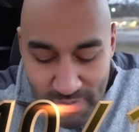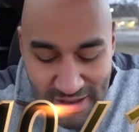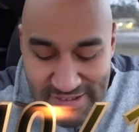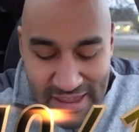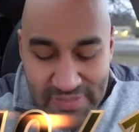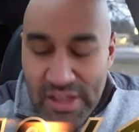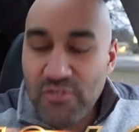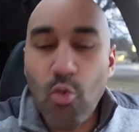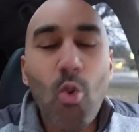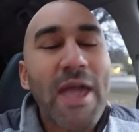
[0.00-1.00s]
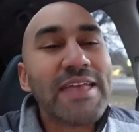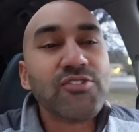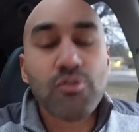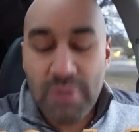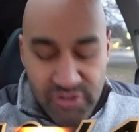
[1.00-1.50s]
10. There's way
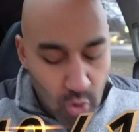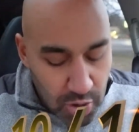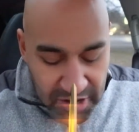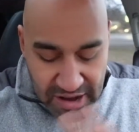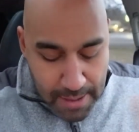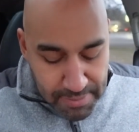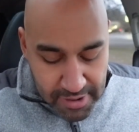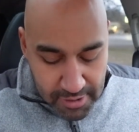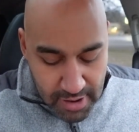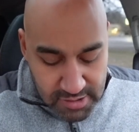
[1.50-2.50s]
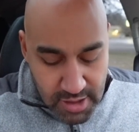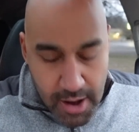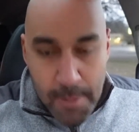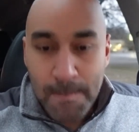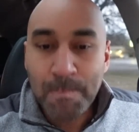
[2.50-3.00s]
too much going on in that burger right
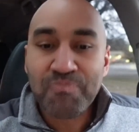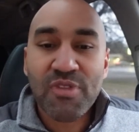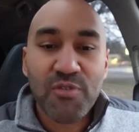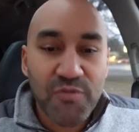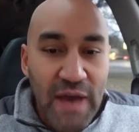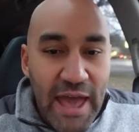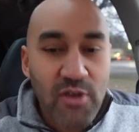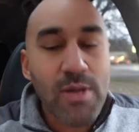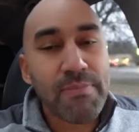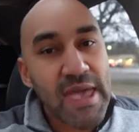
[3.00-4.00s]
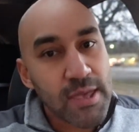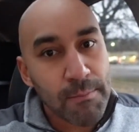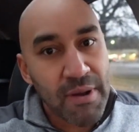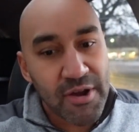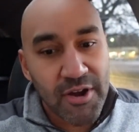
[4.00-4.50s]
there. Fiery bacon
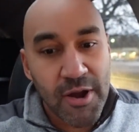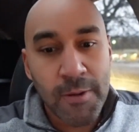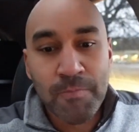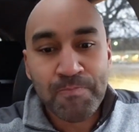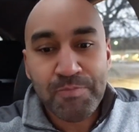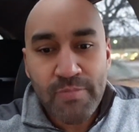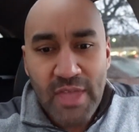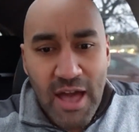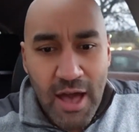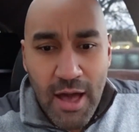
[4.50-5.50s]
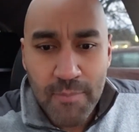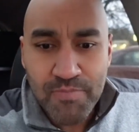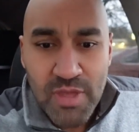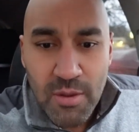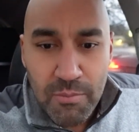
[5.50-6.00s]
burger.
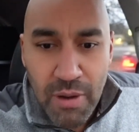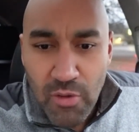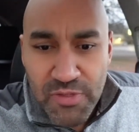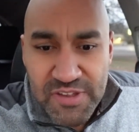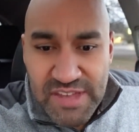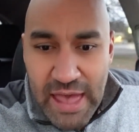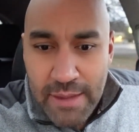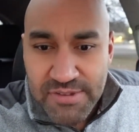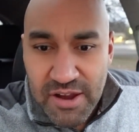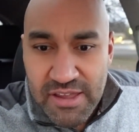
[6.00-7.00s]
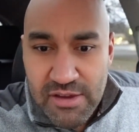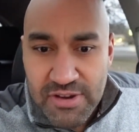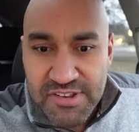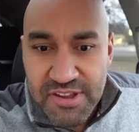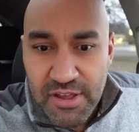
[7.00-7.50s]
Both of these items are here
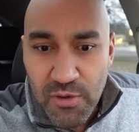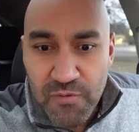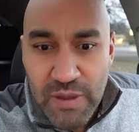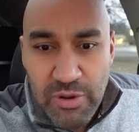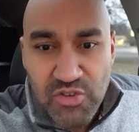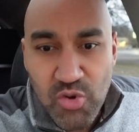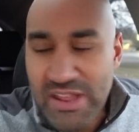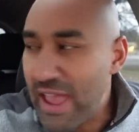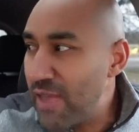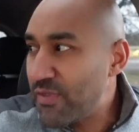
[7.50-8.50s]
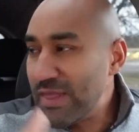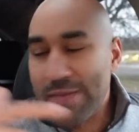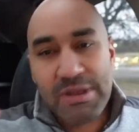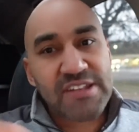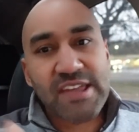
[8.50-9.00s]
until February 28th,
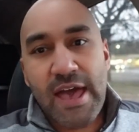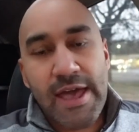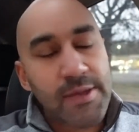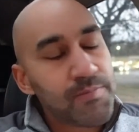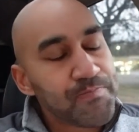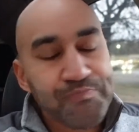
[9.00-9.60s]
limited time.